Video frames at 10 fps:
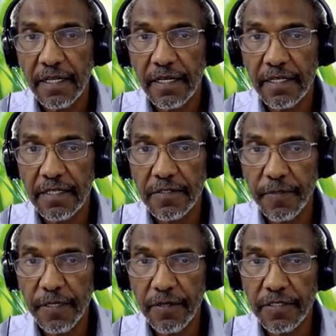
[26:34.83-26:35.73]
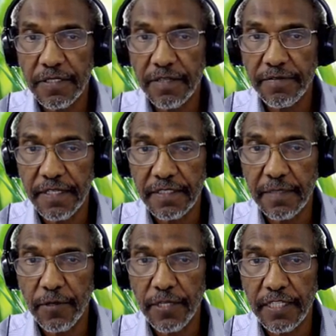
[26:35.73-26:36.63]
Uh, is because if the
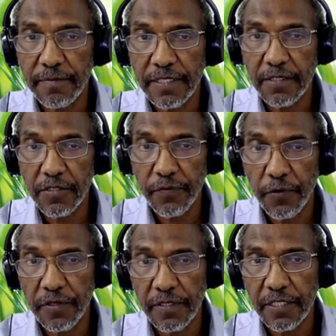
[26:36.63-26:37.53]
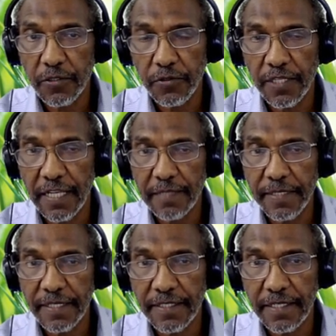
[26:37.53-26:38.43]
interpolated median is 4, it could not have
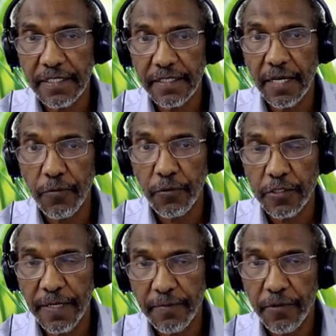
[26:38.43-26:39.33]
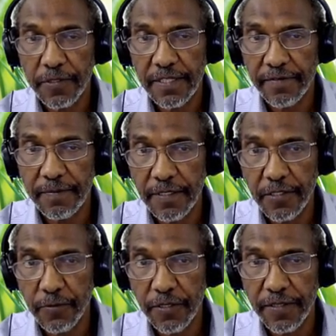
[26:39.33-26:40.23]
been adjusted upwards by 0.7
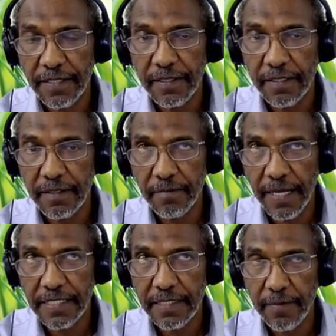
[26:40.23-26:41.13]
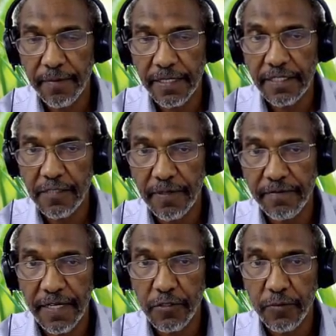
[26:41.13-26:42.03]
because we know that the maximum
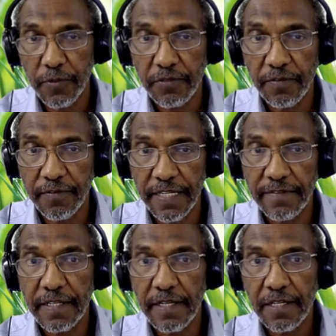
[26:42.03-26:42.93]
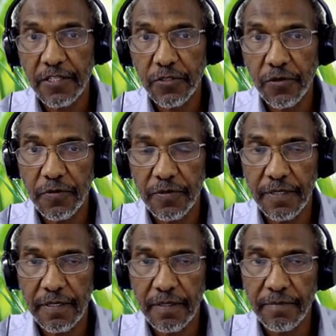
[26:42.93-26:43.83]
adjustment value is 0.5. So
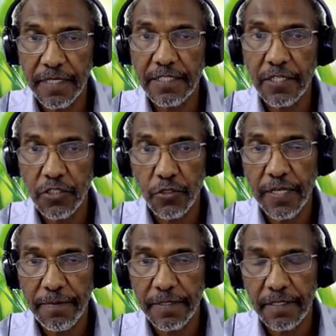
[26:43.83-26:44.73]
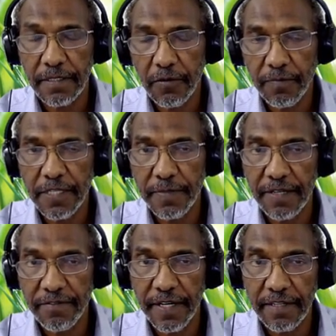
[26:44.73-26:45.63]
the median should have been or must be
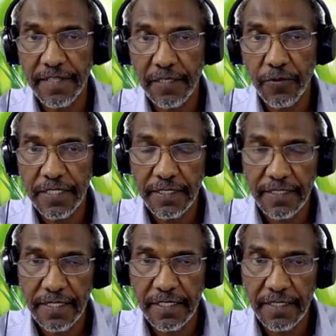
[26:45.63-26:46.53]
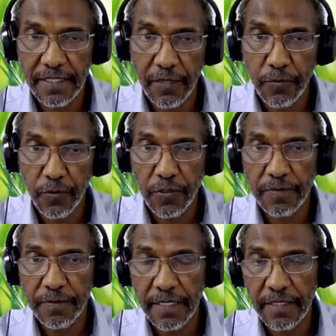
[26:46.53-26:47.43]
a 5 that was adjusted
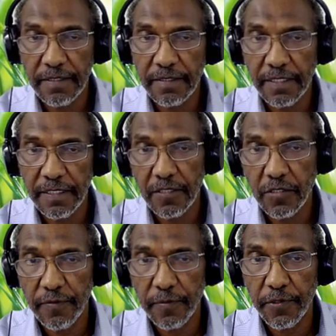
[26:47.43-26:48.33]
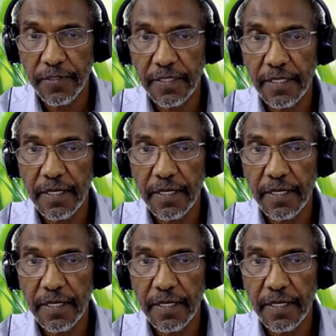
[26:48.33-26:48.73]
downwards by 3 tenths of a point.